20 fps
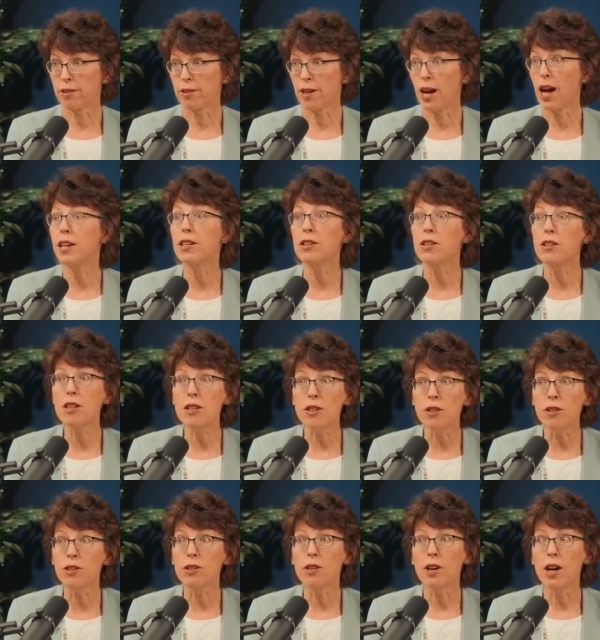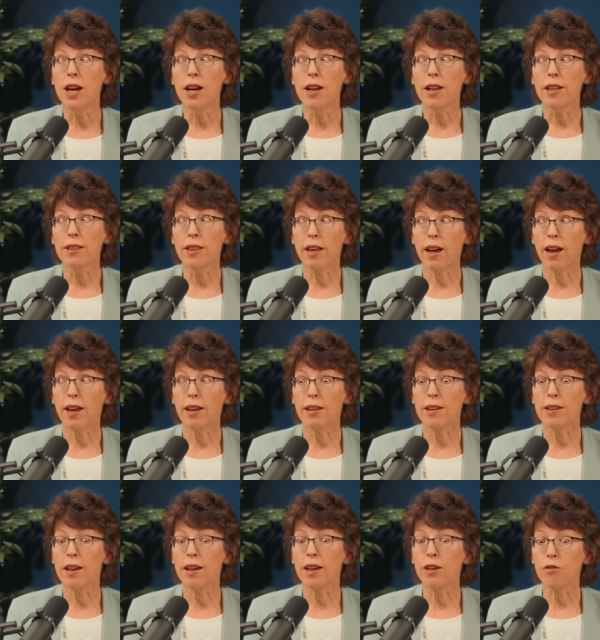I knew that
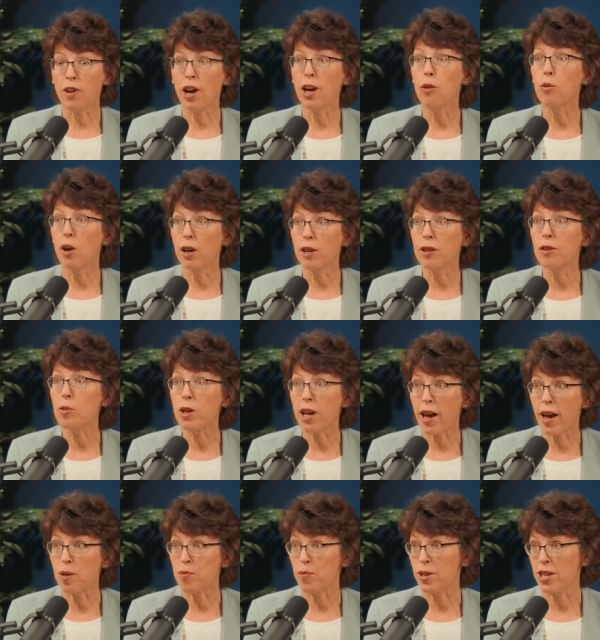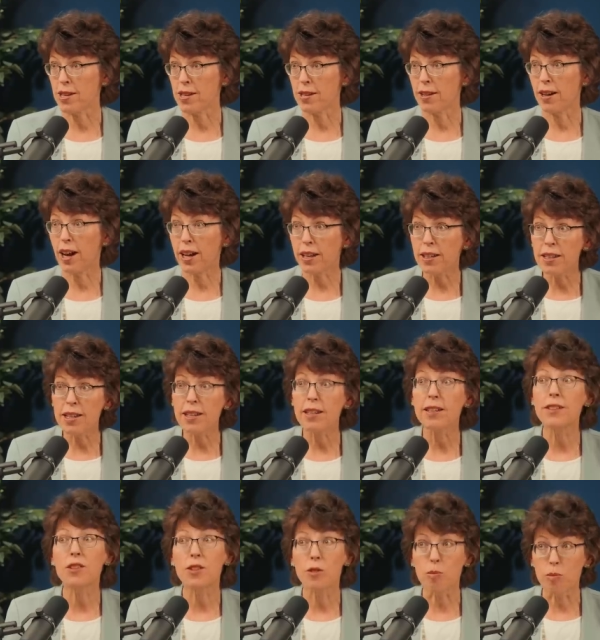if I wanted to be happy, I
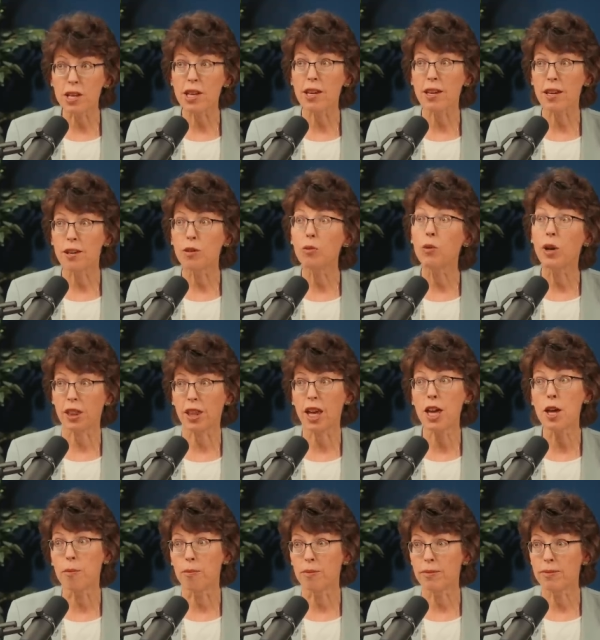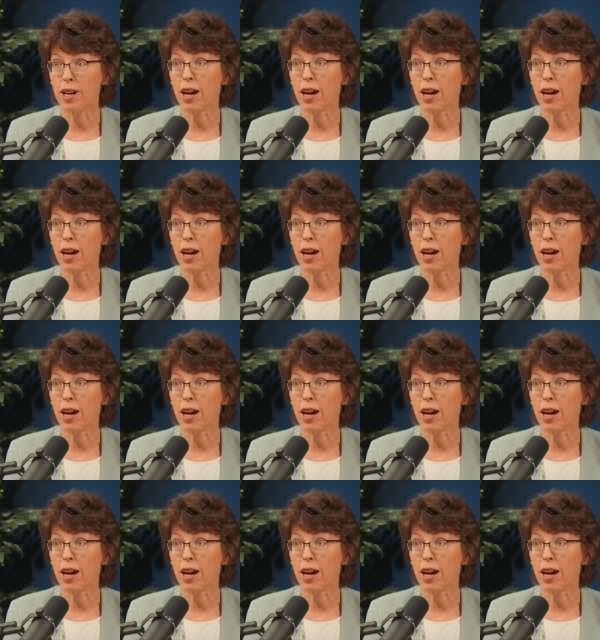needed to be with Him,